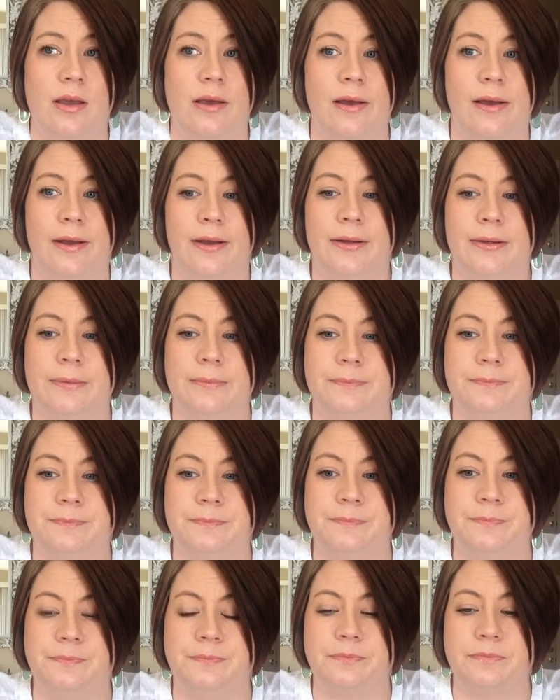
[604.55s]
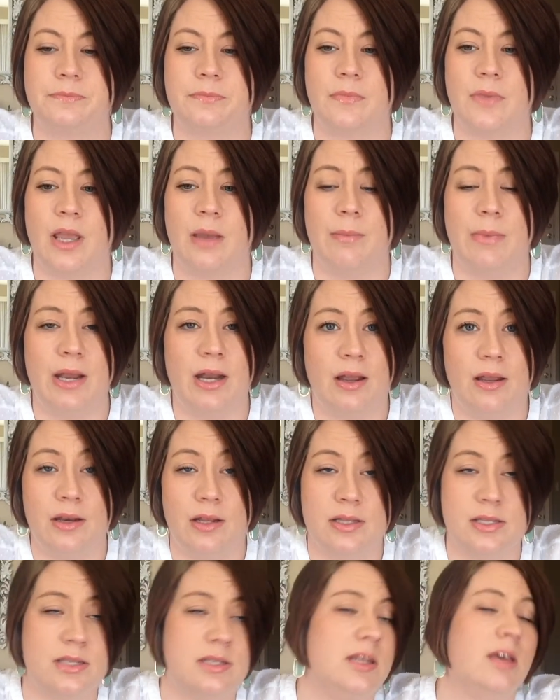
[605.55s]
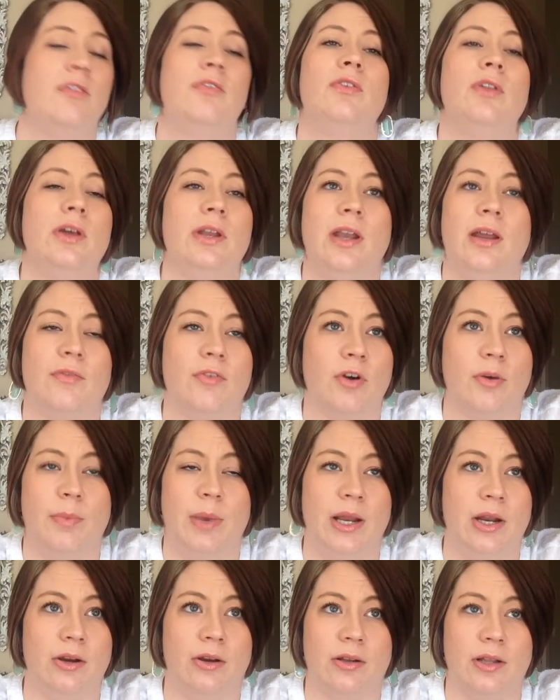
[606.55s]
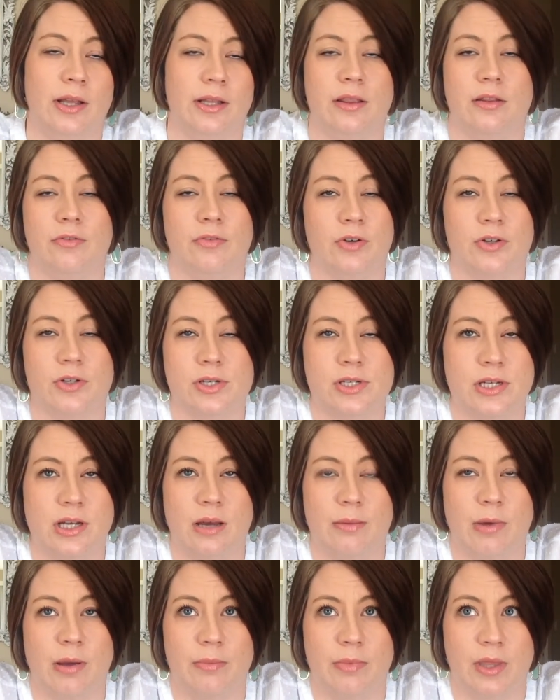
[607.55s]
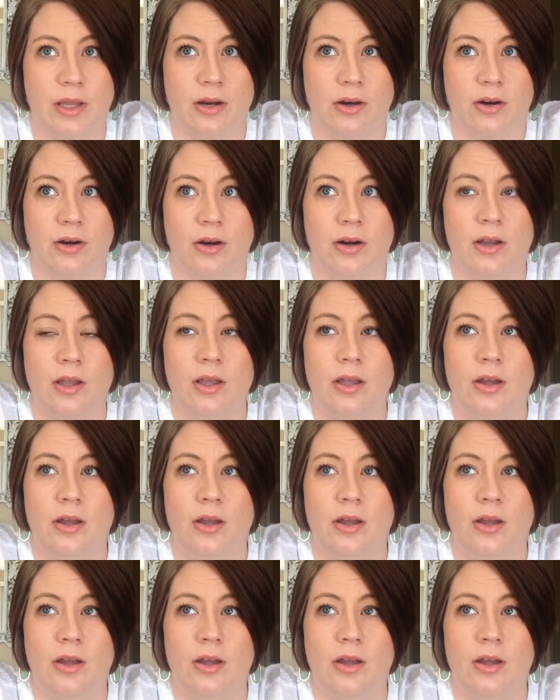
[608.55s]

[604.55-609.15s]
It may not, and it's definitely never apparent like the first time I'm there.